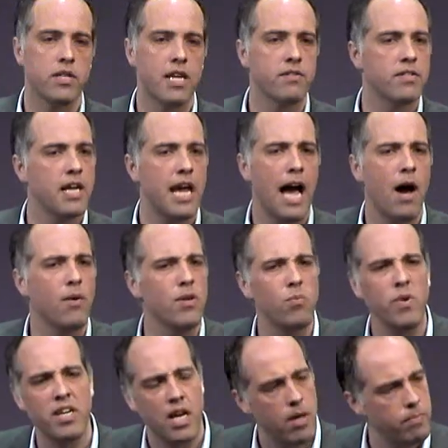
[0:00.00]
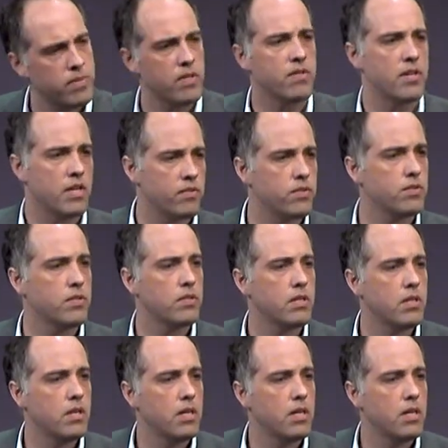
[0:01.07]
and say, how did we come to this?